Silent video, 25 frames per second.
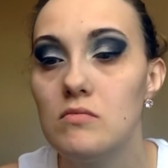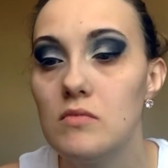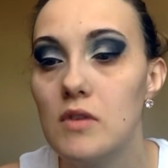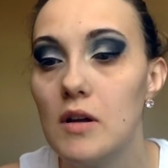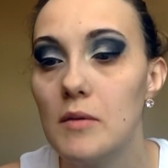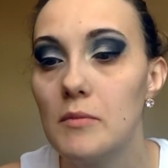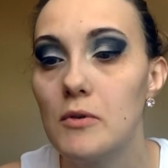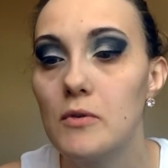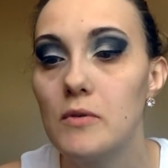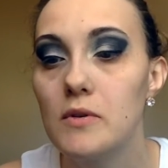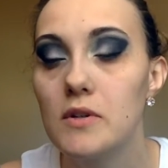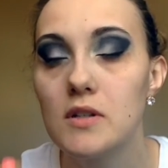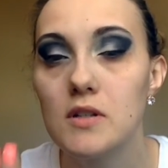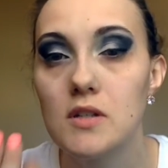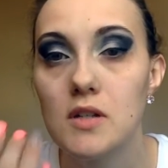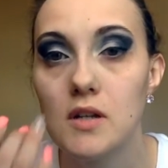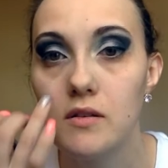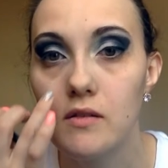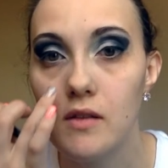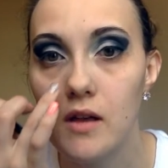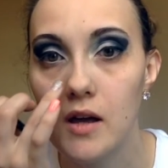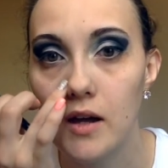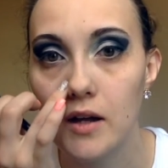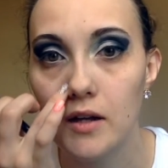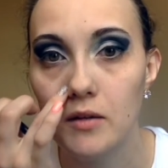going to
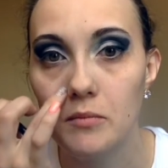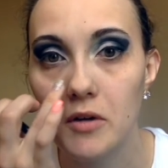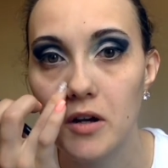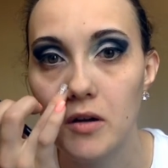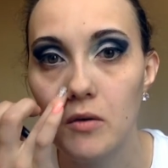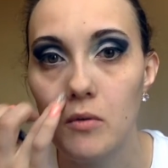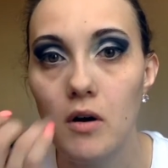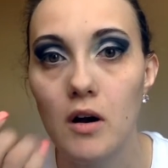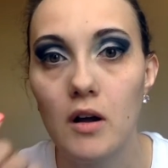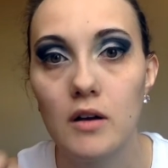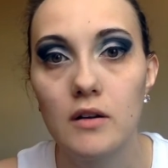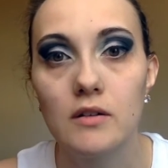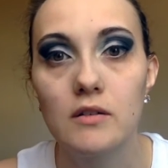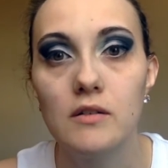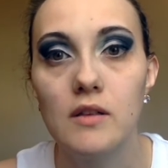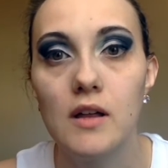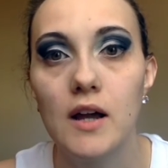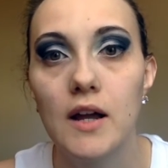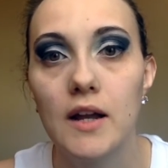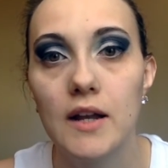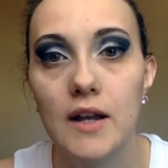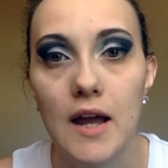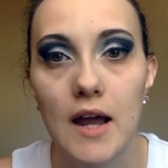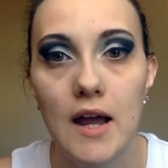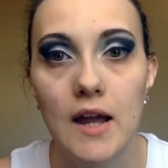line my
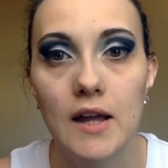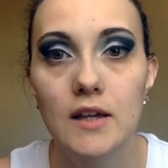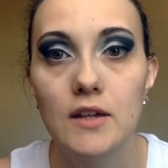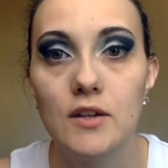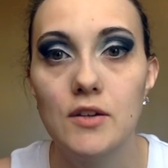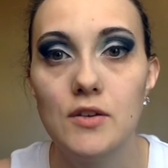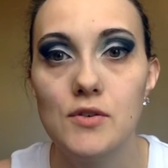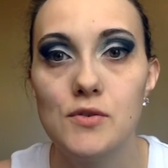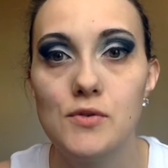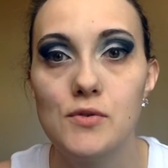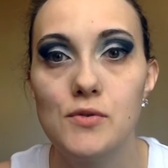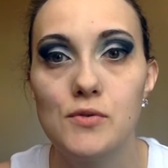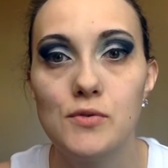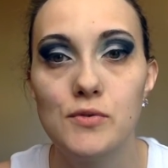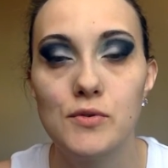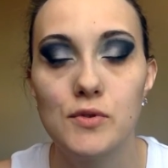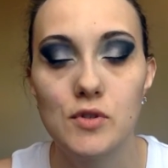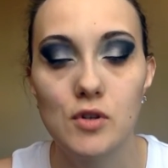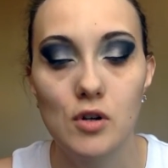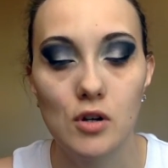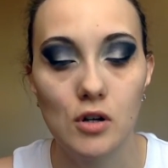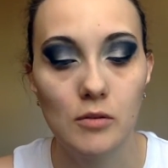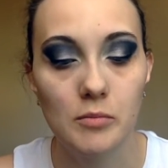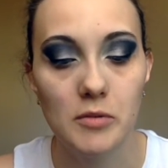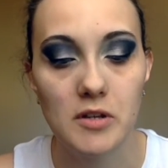waterline. I use
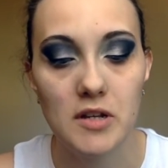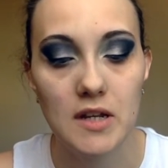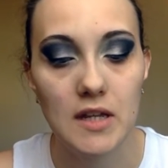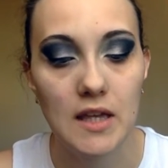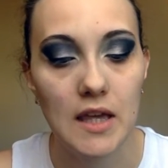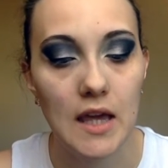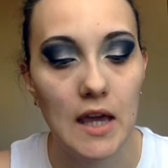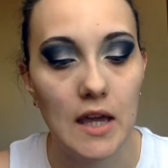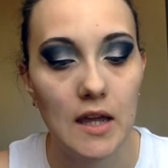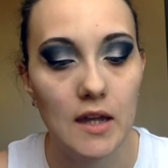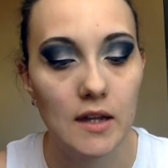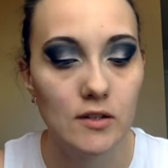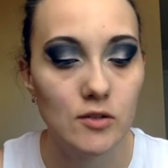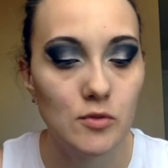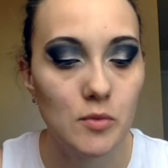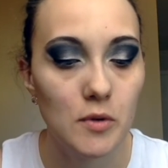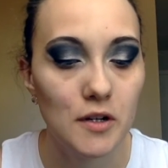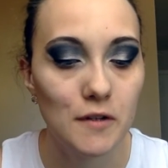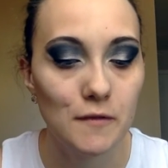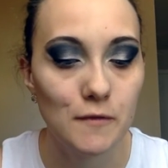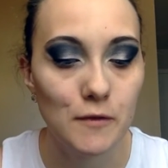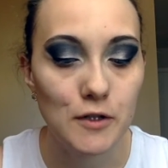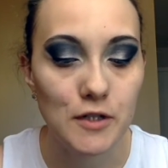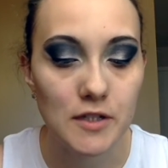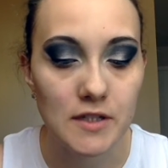Urban Decay
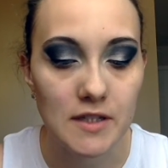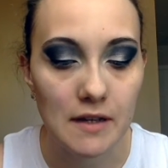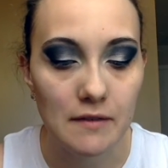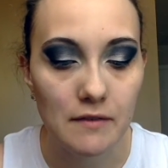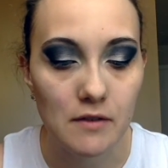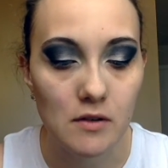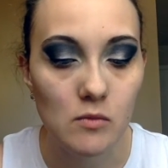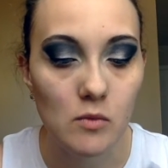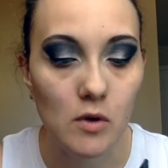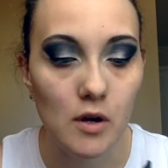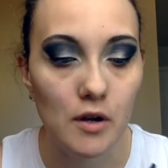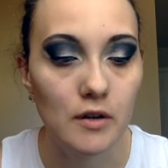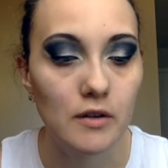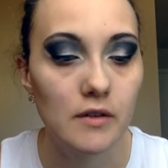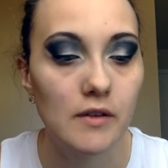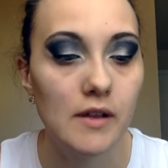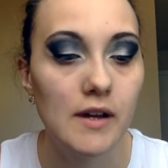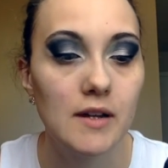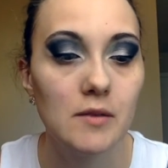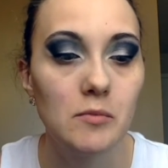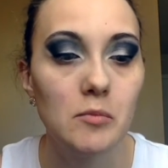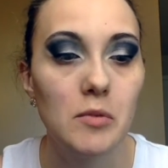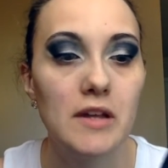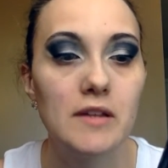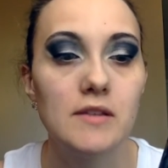24/7
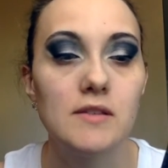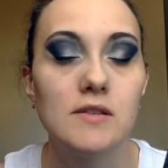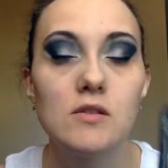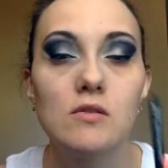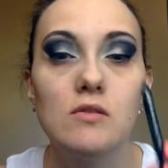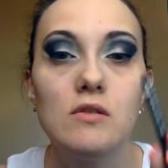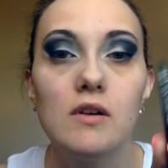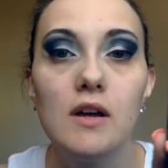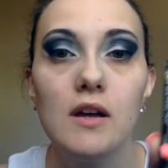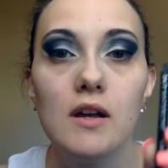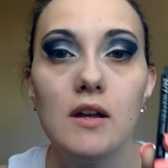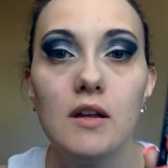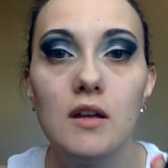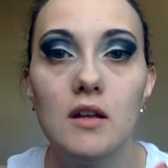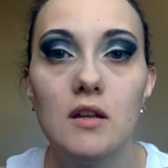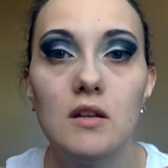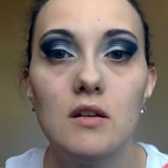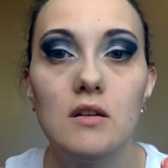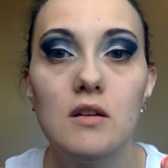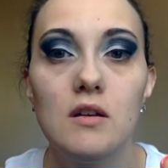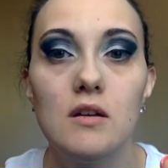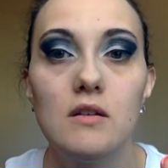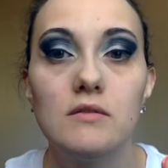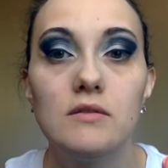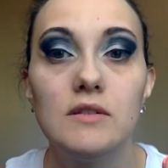waterline pencil,
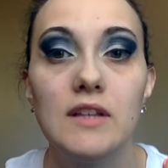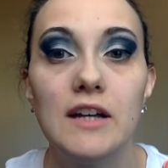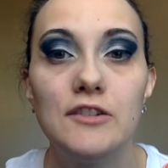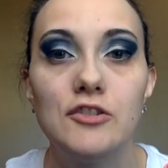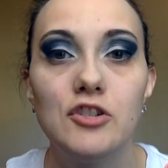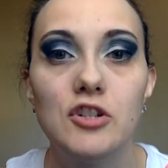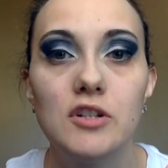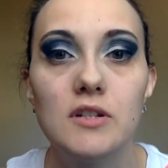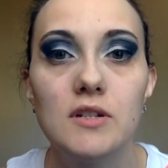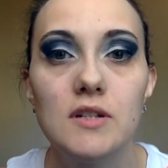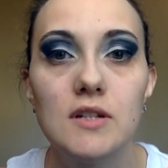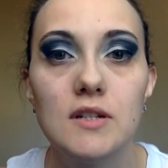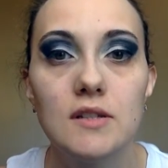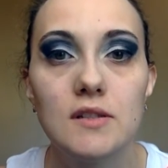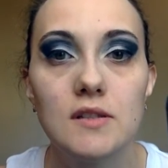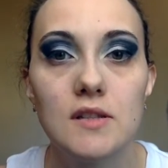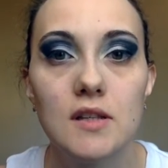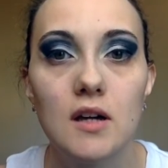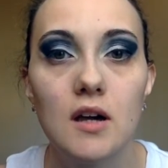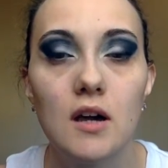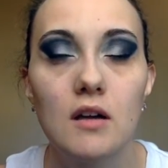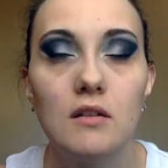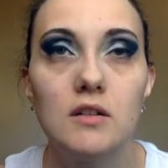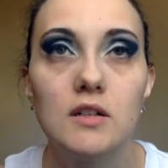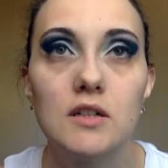and Legend is the
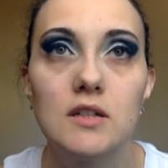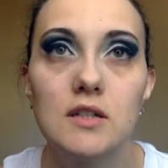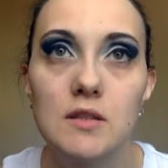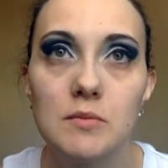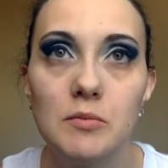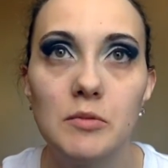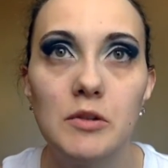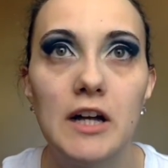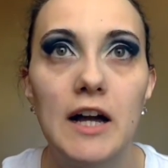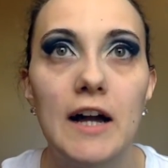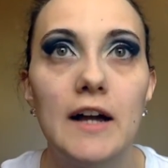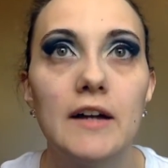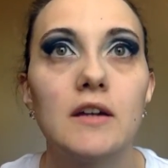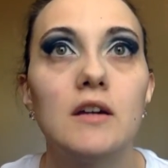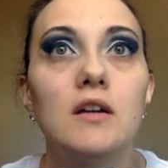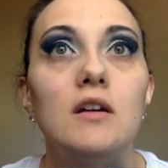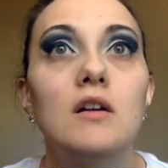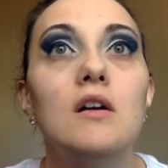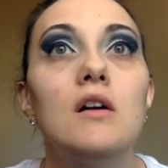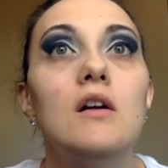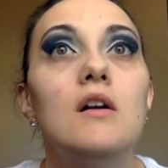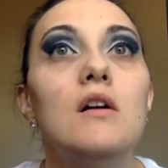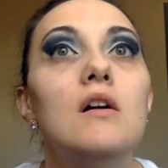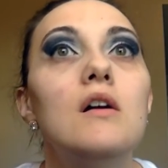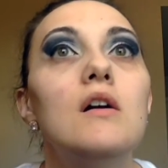color. It's black.
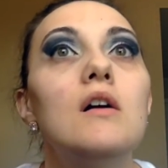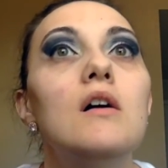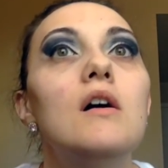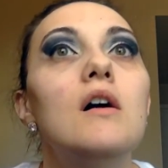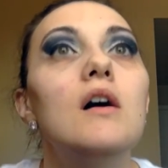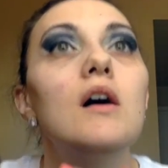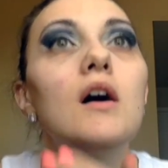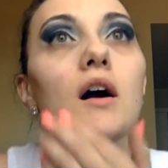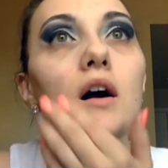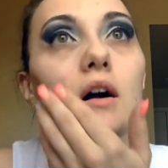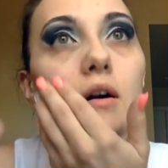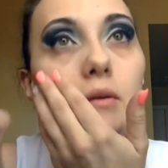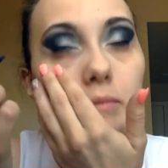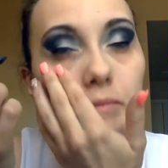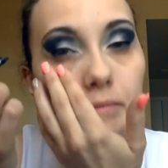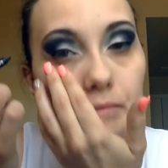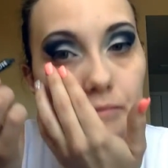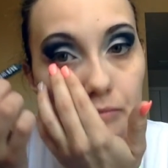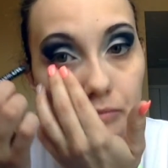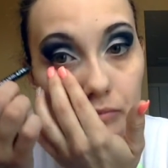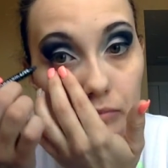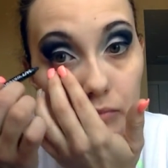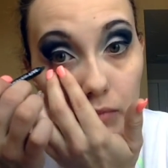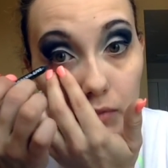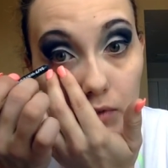
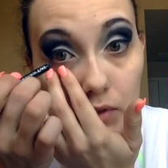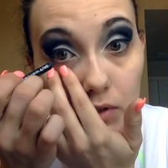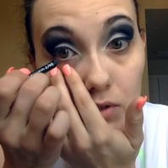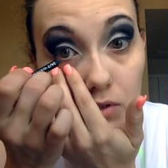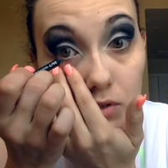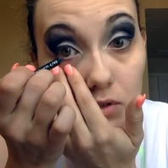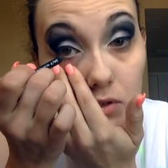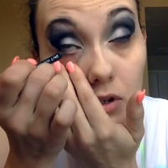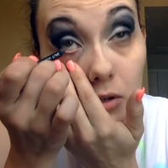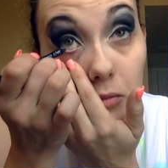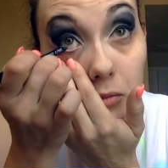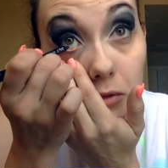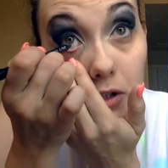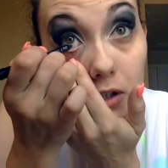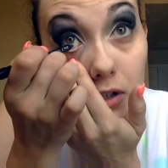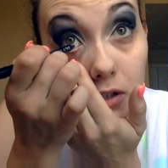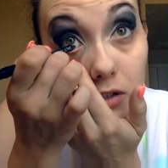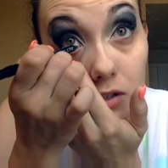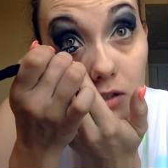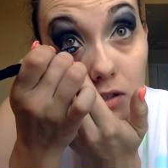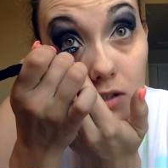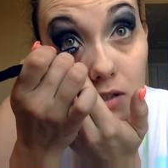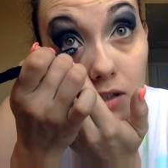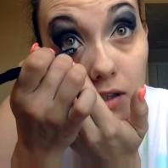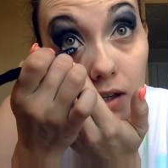So I'm gonna
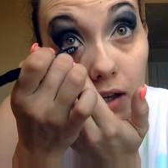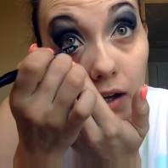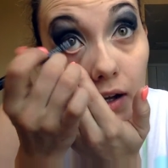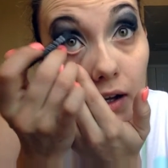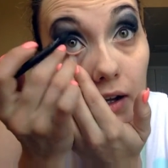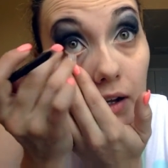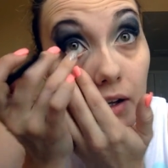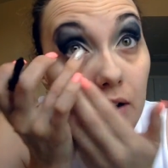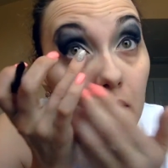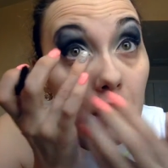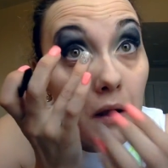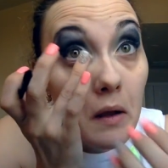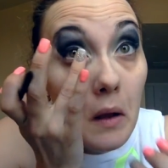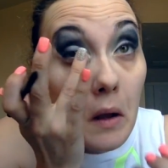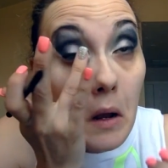just line